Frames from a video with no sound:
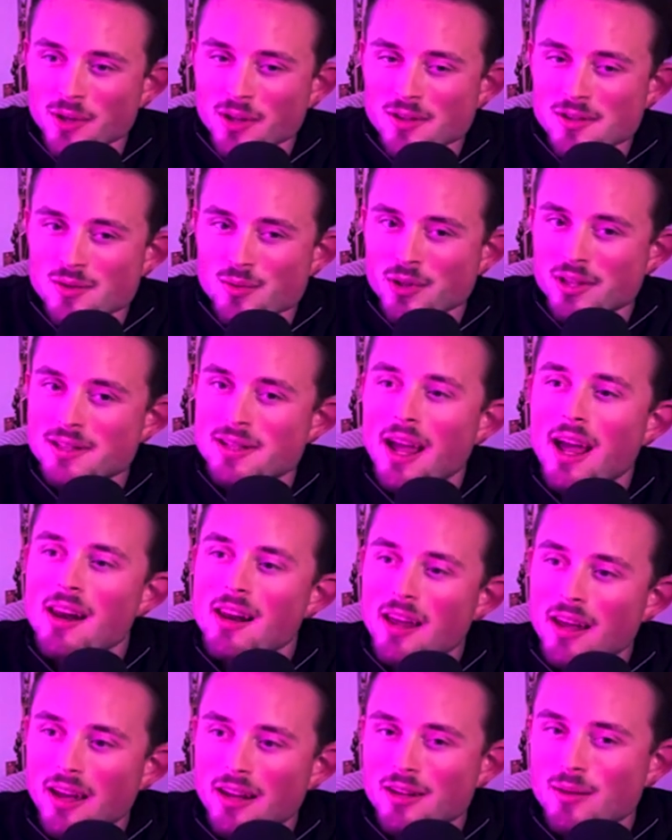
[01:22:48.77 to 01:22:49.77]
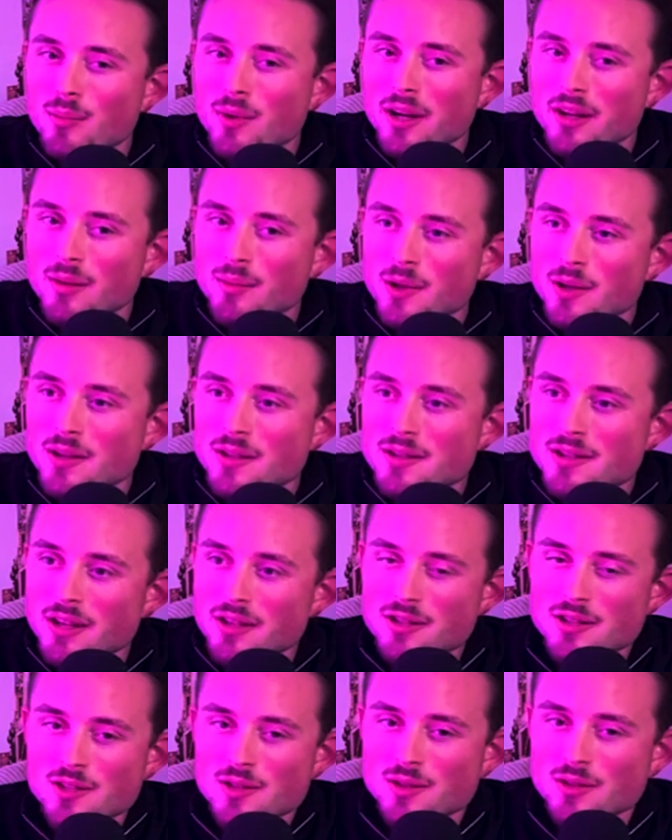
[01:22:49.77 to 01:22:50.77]
because I want to tell anybody, because I
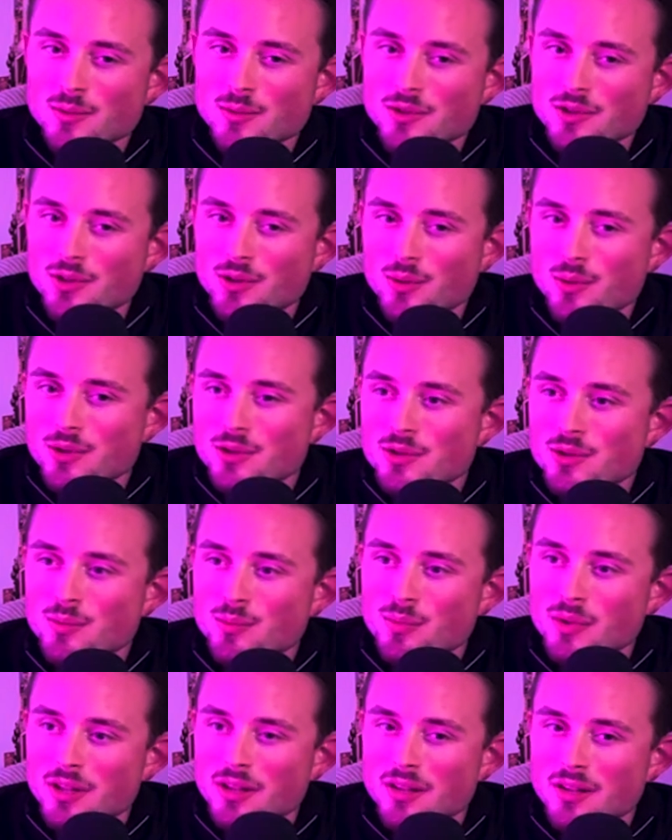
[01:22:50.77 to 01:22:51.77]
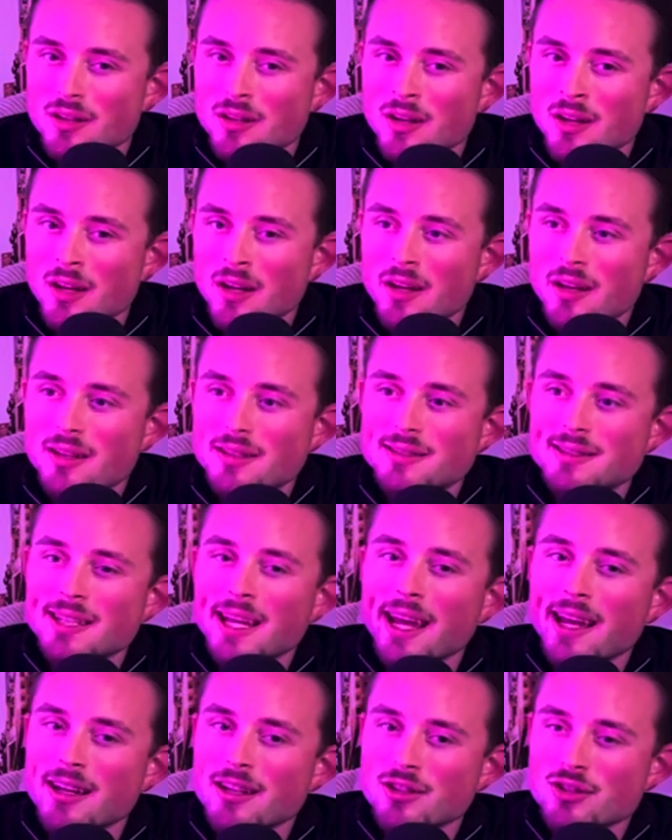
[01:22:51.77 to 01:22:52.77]
just don't want to be
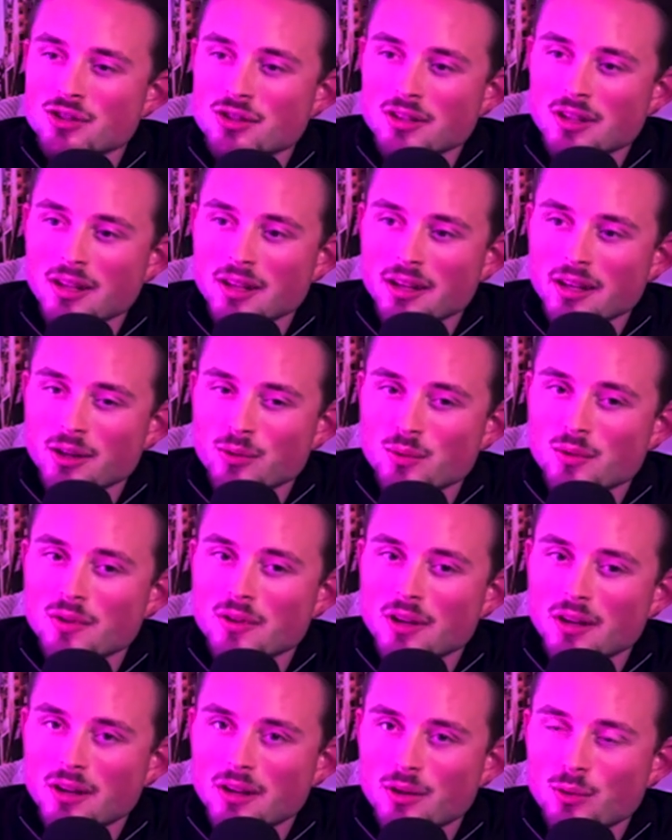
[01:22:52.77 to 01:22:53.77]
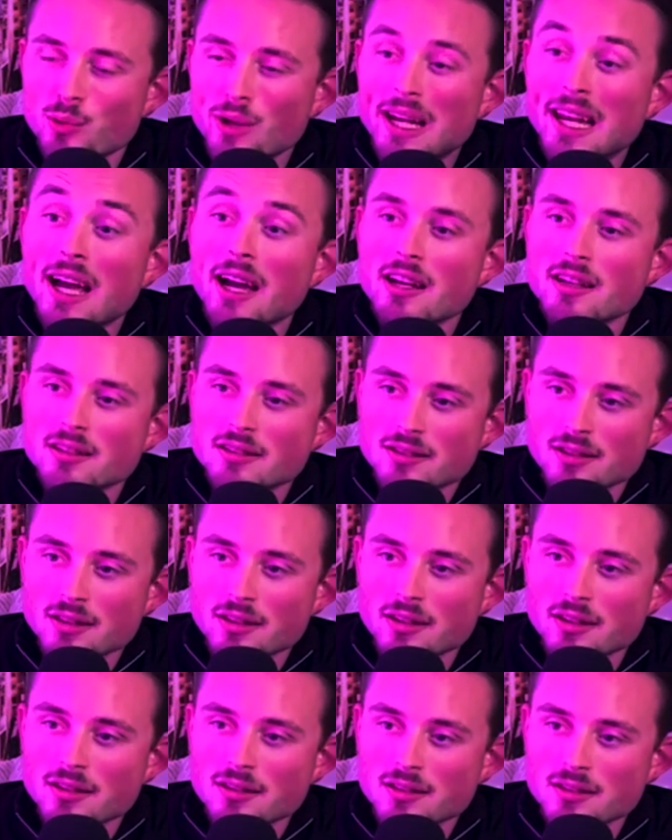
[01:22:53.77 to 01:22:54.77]
attached and like reliant on
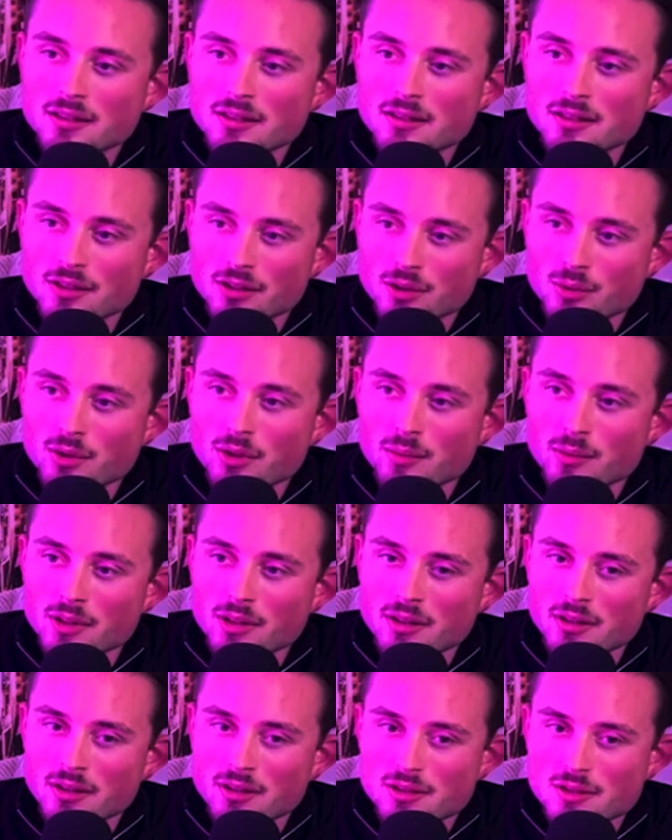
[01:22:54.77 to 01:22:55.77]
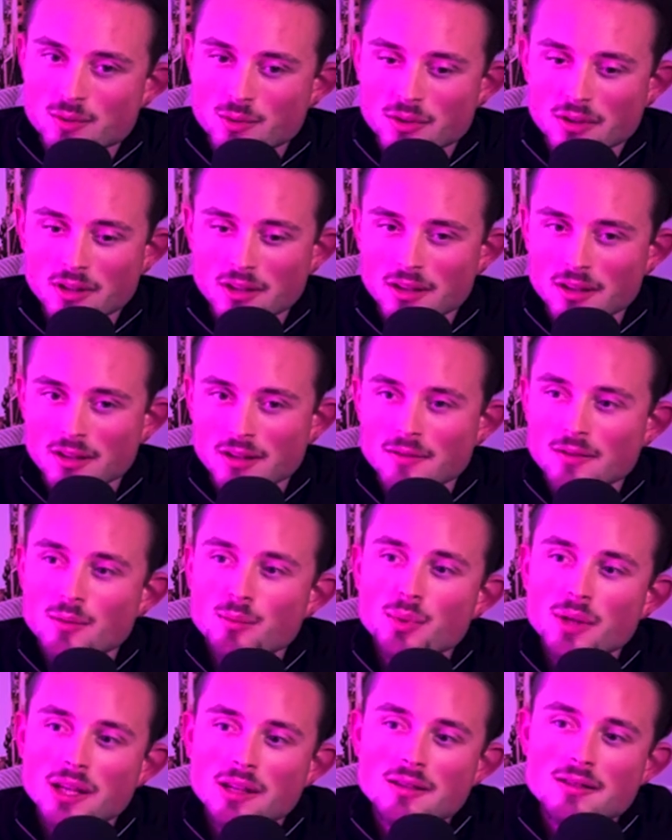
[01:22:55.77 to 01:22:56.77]
that. You know what I mean? I just want to like live in
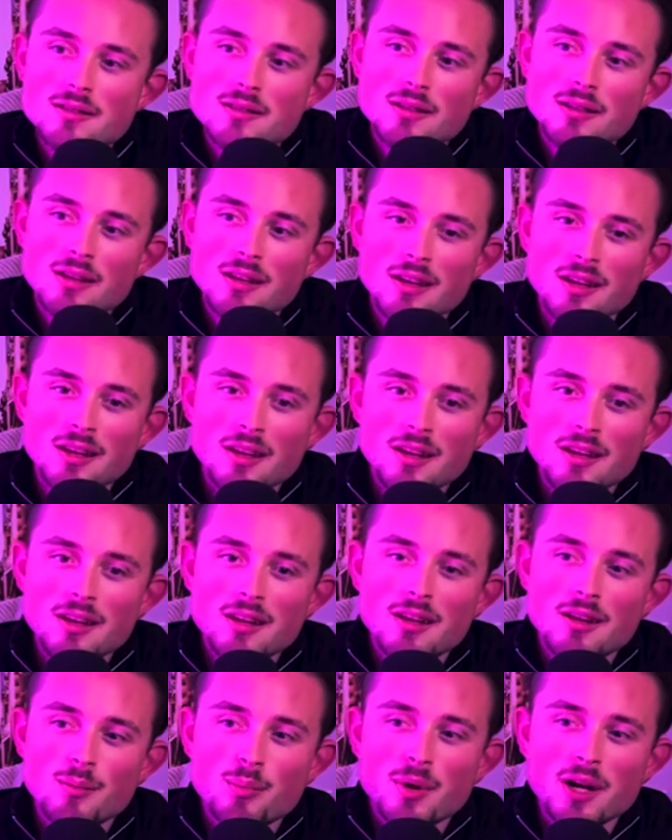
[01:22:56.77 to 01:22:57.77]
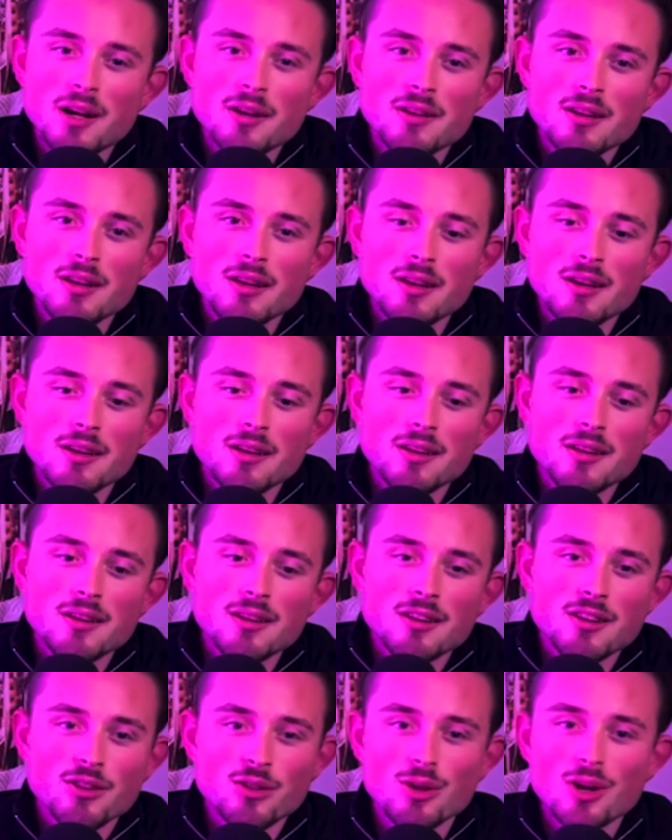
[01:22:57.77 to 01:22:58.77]
peace.
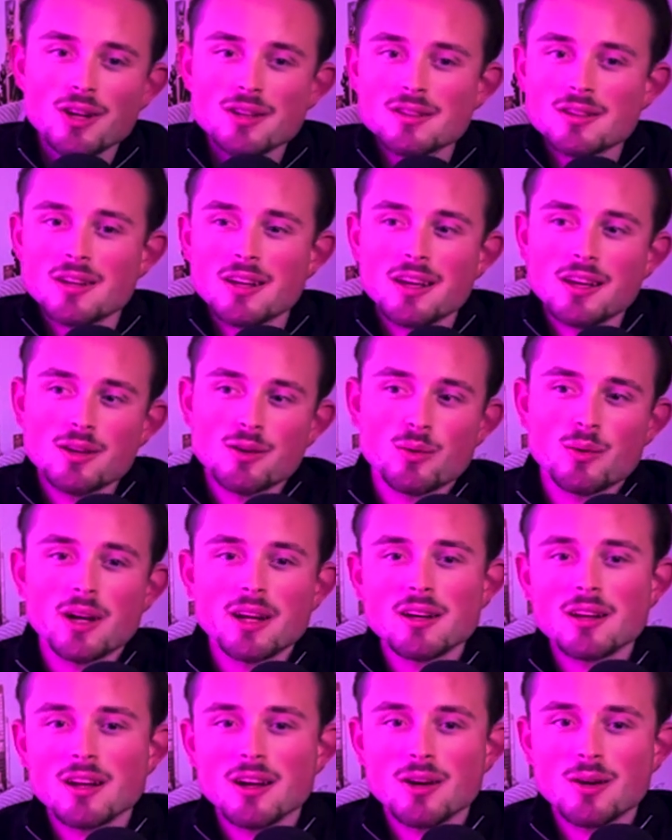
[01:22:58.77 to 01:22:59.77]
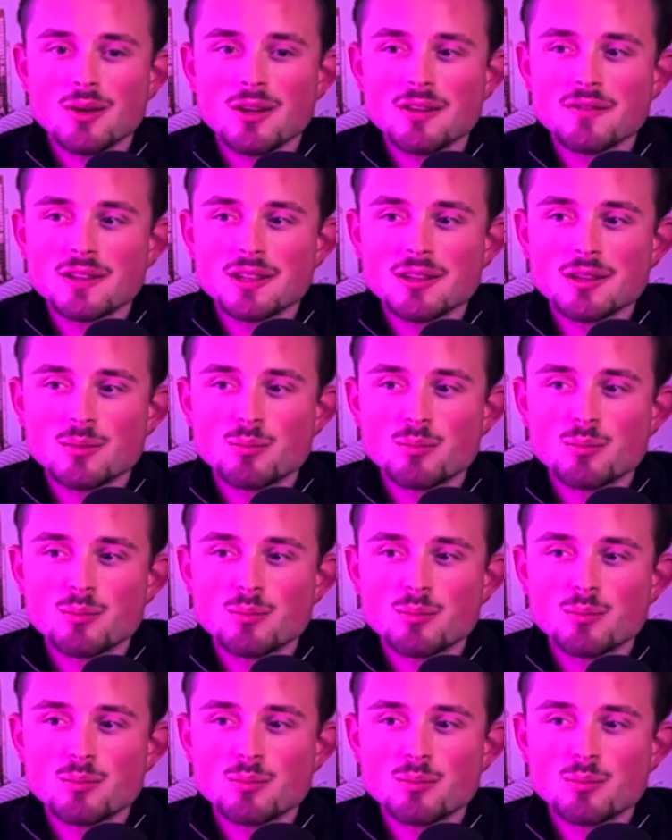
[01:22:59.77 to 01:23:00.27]
Not like right now living in a